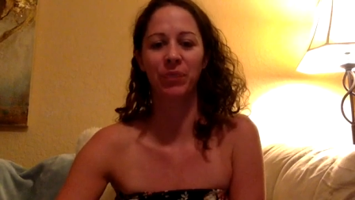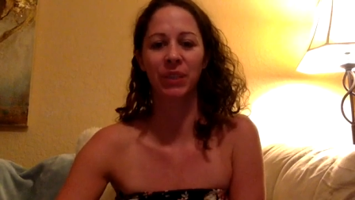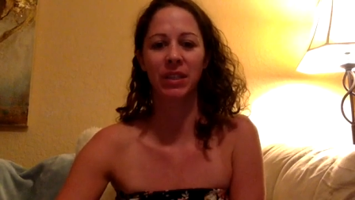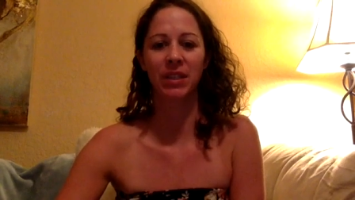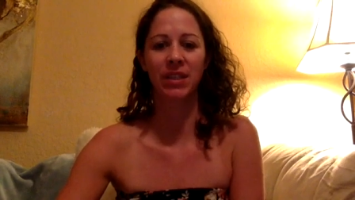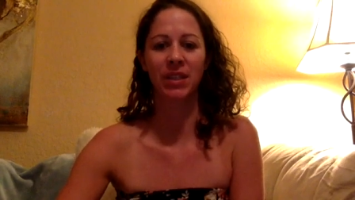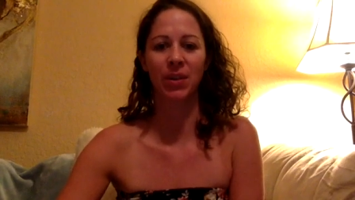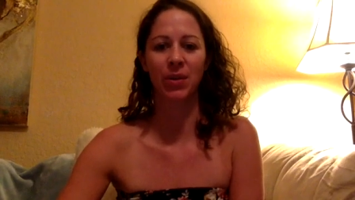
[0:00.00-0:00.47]

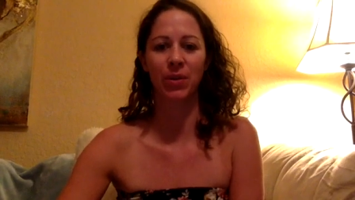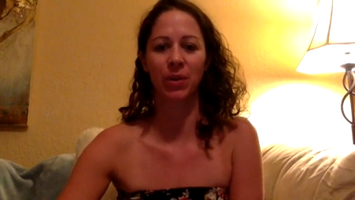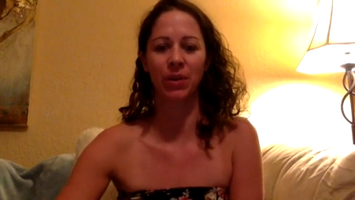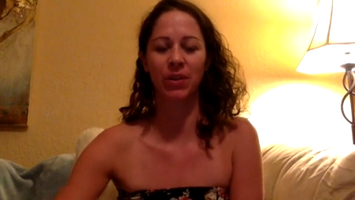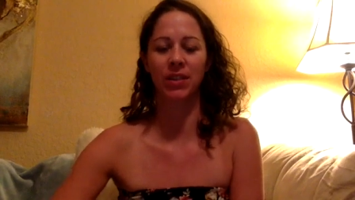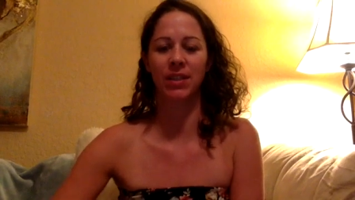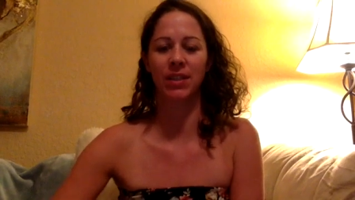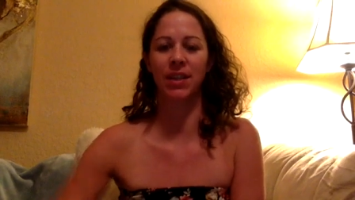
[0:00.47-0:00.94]
So I
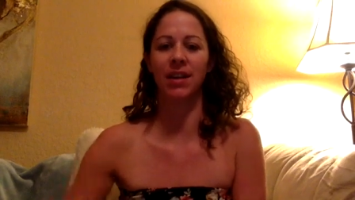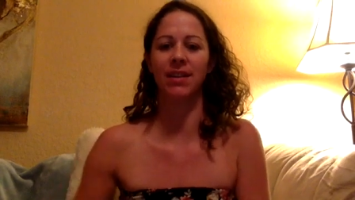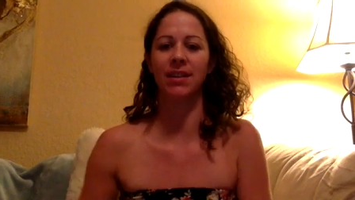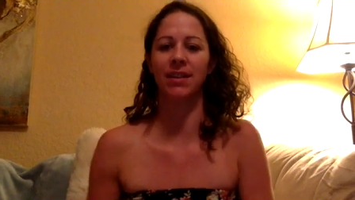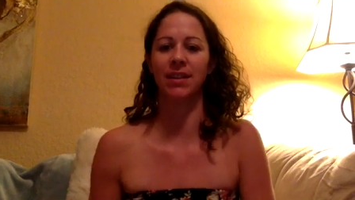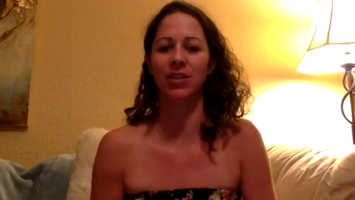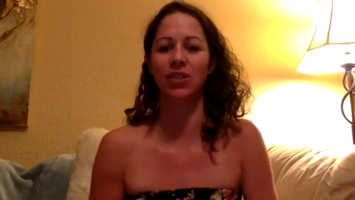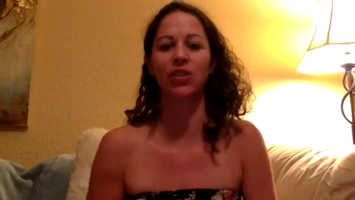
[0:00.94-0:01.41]
just
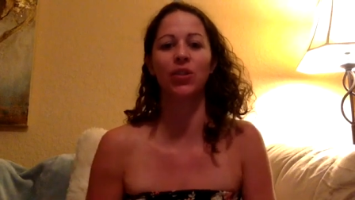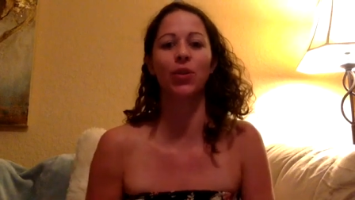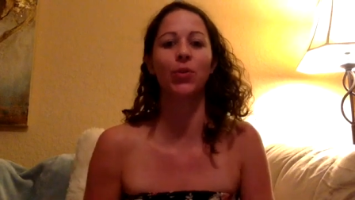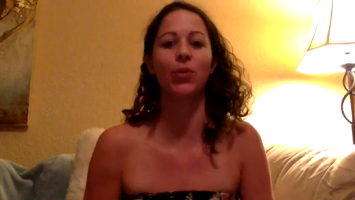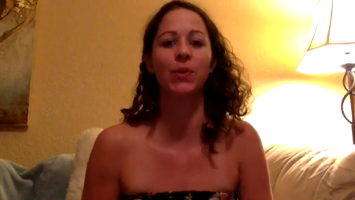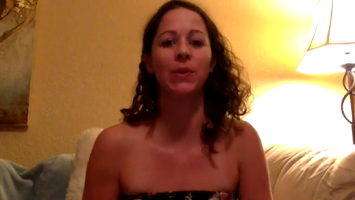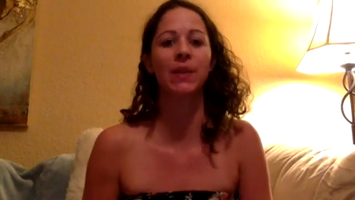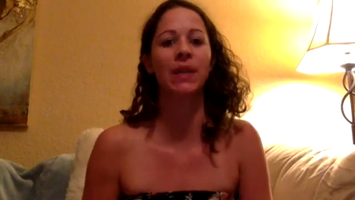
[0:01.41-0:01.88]
started these
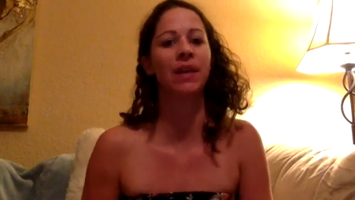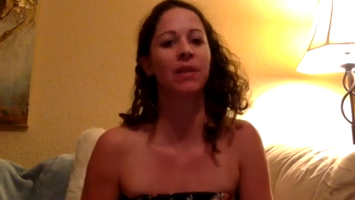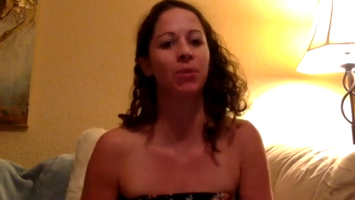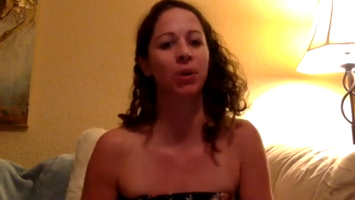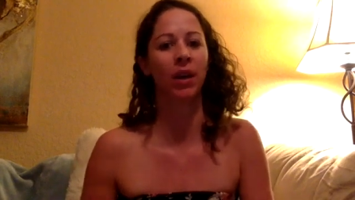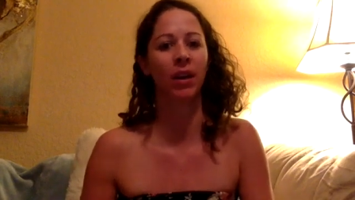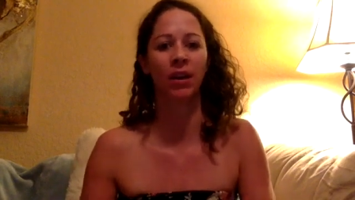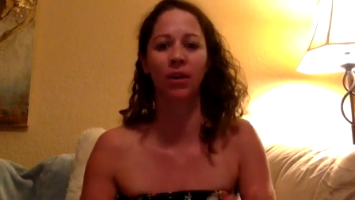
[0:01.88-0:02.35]
shows, and I'm
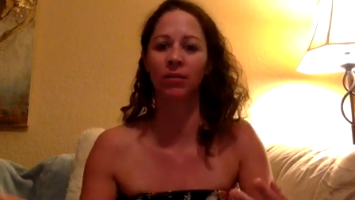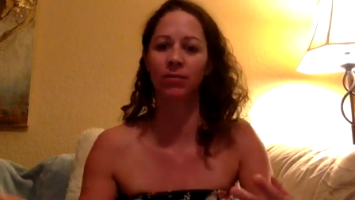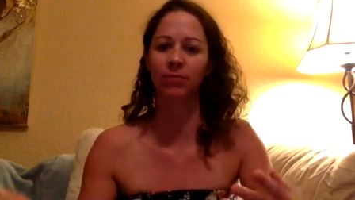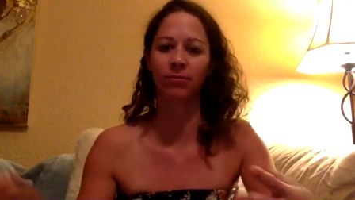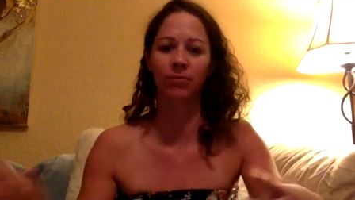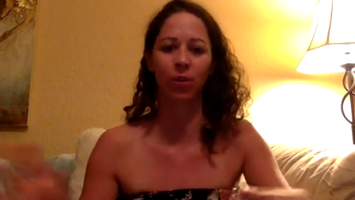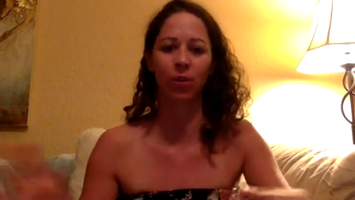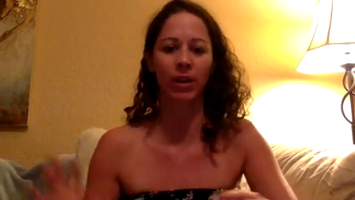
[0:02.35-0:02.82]
kind of
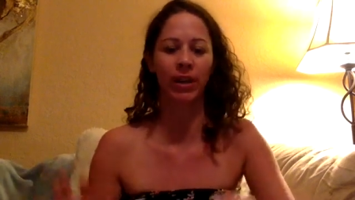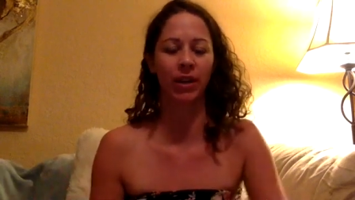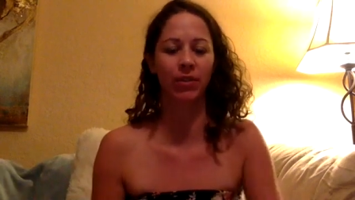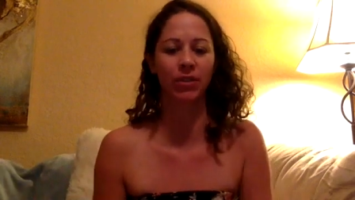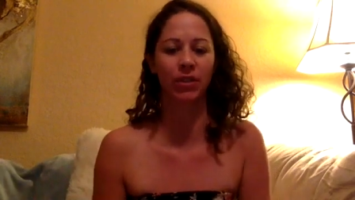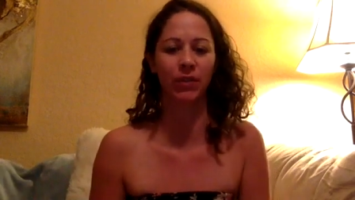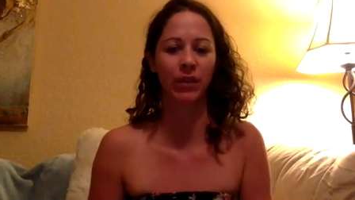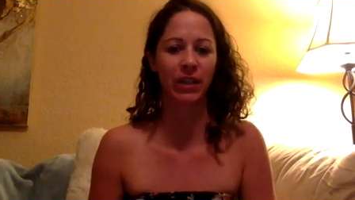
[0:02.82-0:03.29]
rolling out
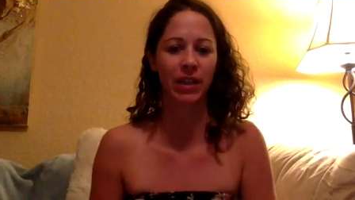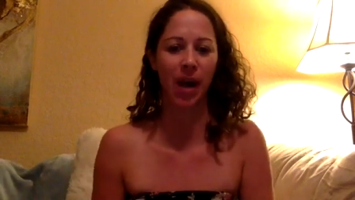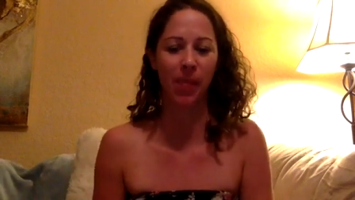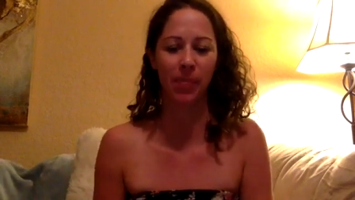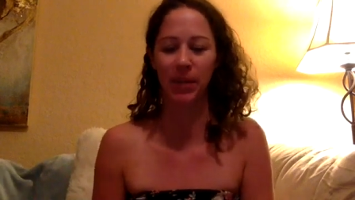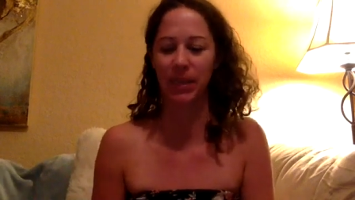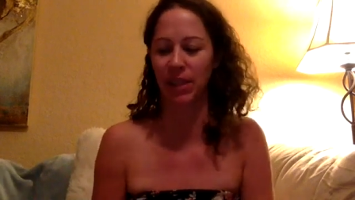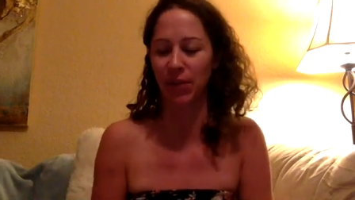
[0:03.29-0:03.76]
different
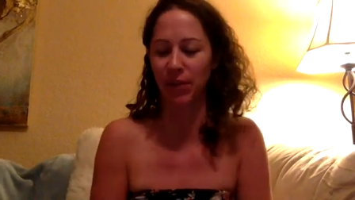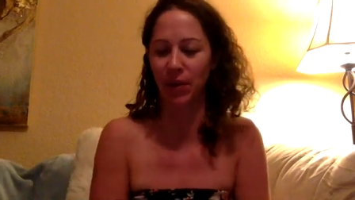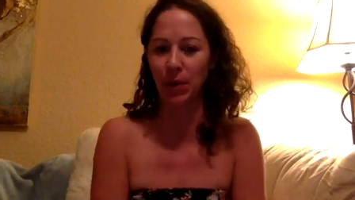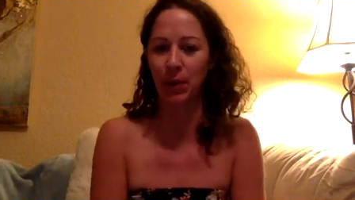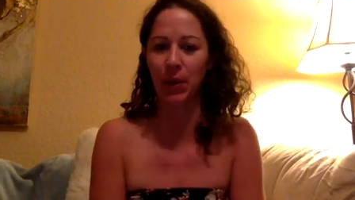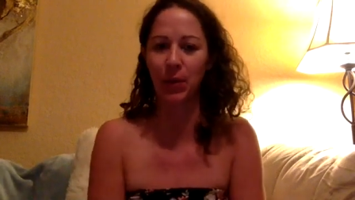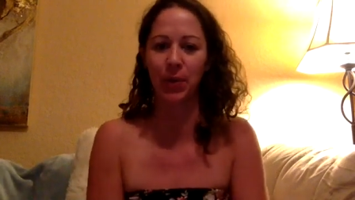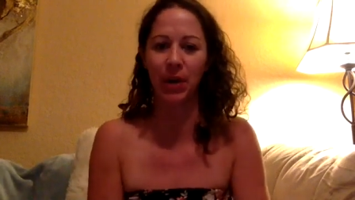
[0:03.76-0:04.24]
topics every
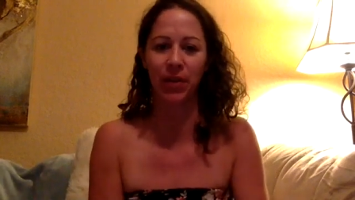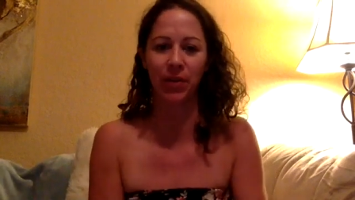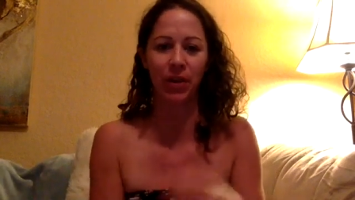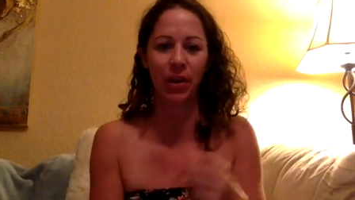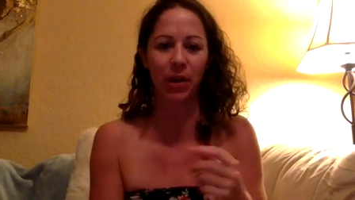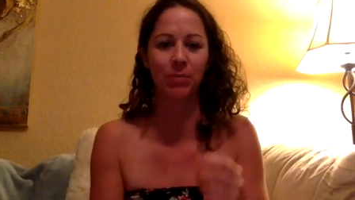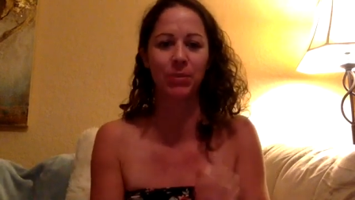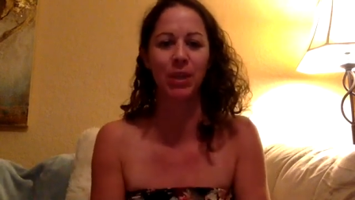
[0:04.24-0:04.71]
week, whatever
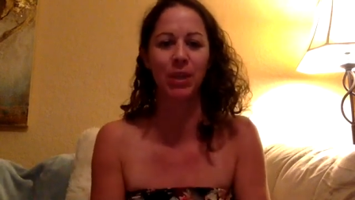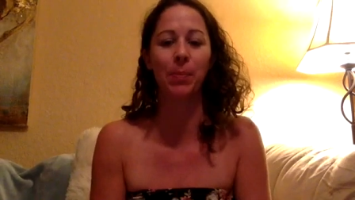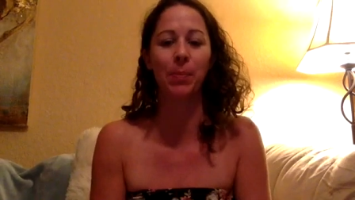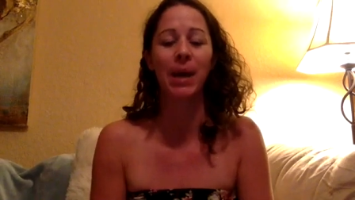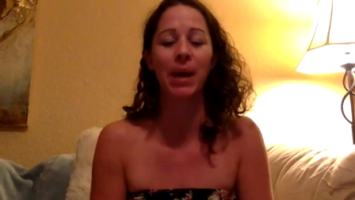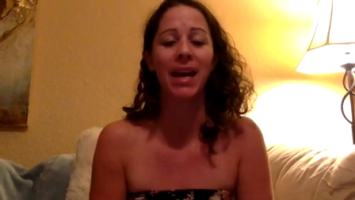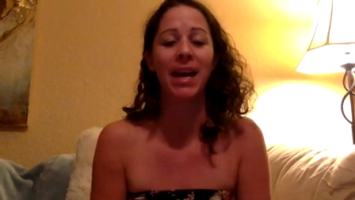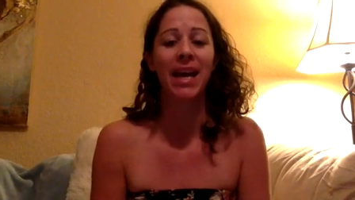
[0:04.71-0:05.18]
comes up.